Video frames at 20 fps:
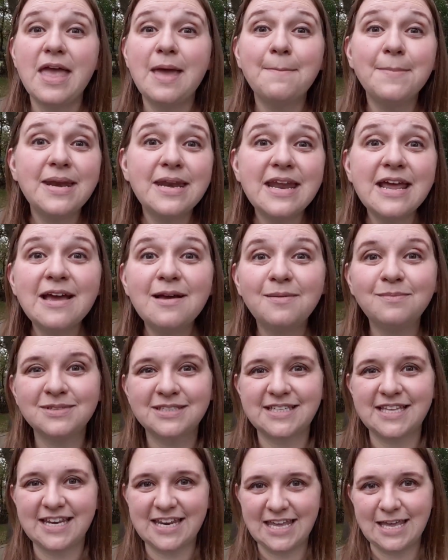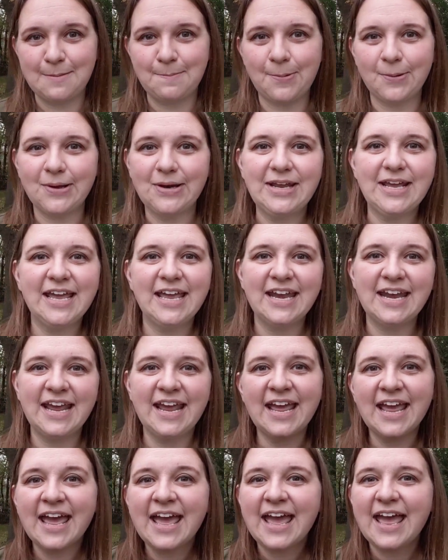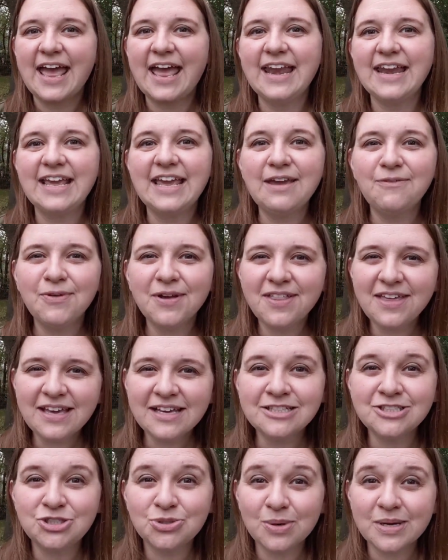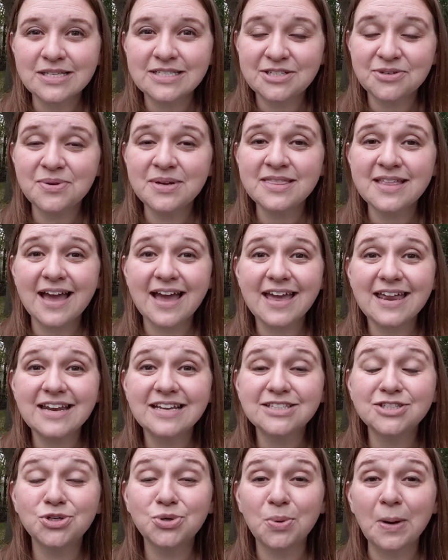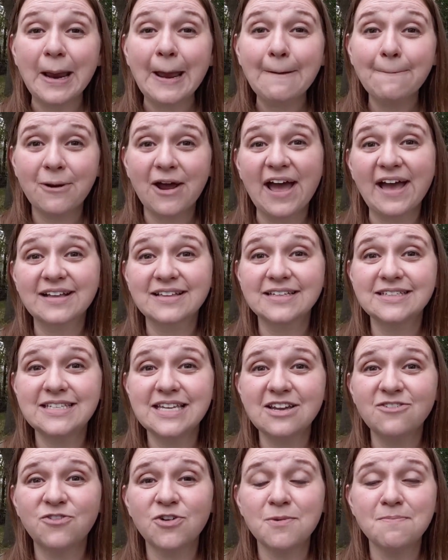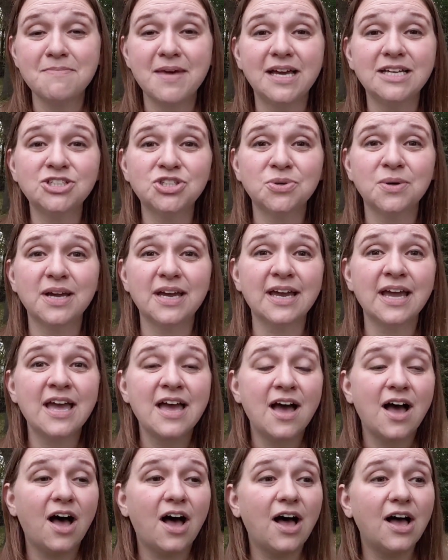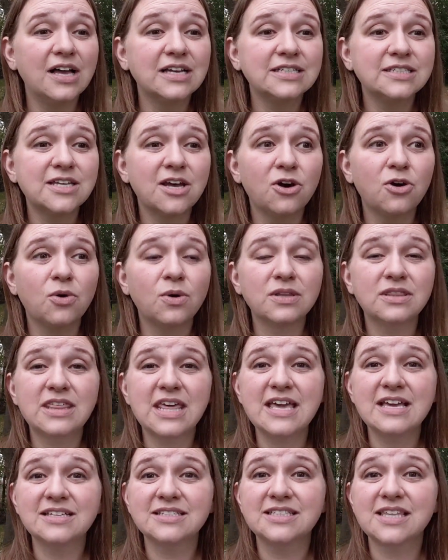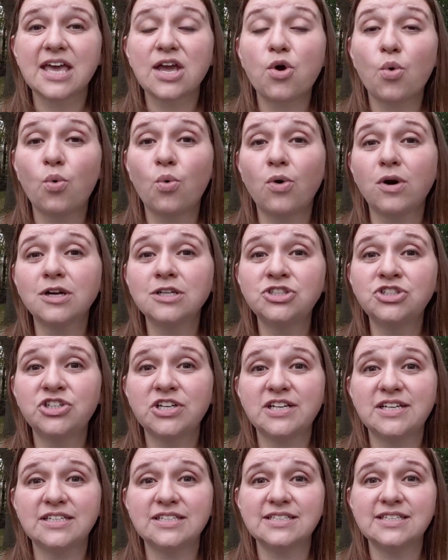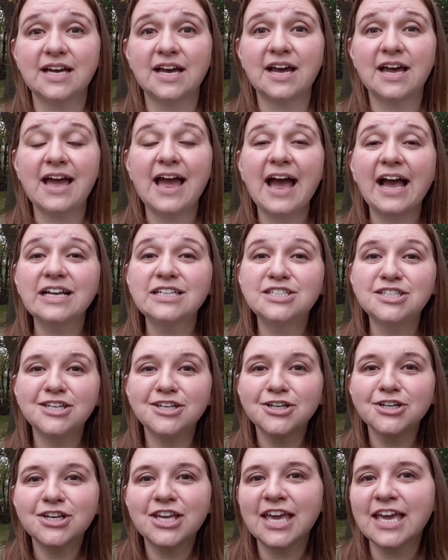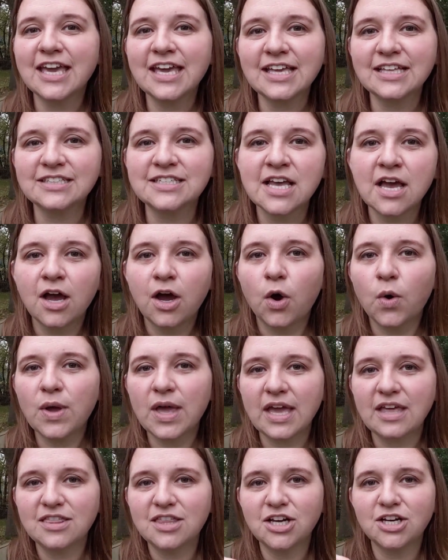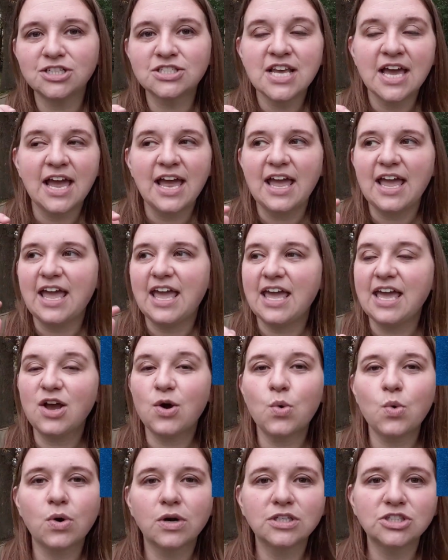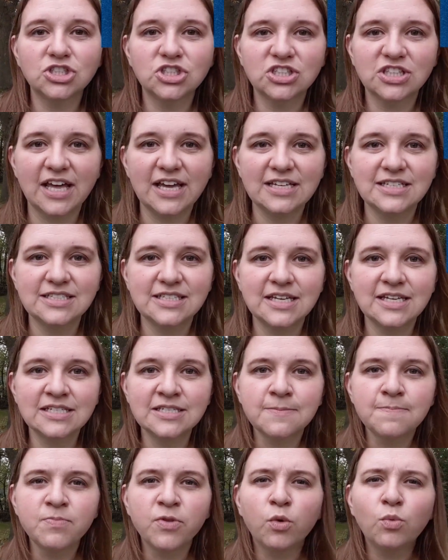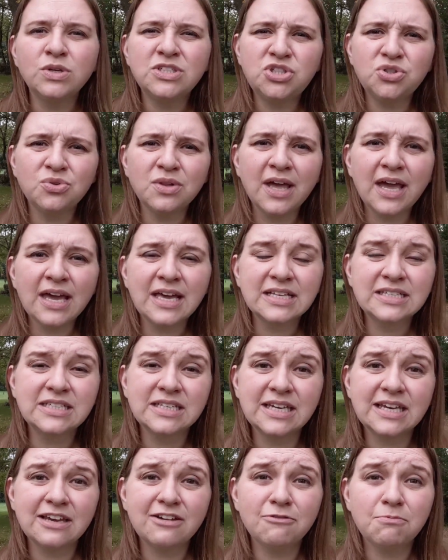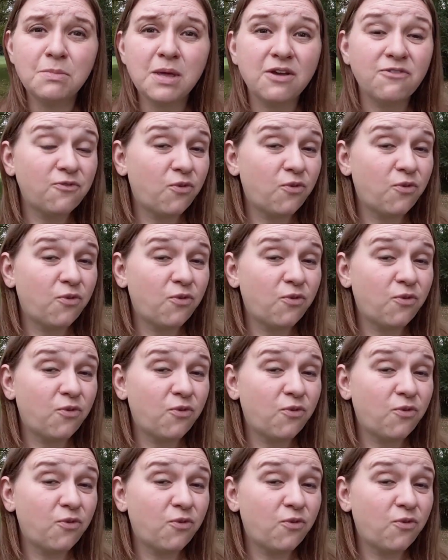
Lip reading: M&Ms did he put in it, and he really enjoys doing that, and it's great practicing for measuring. Also things like oranges, ask your kids, okay, there's 8 orange slices, would you like to give me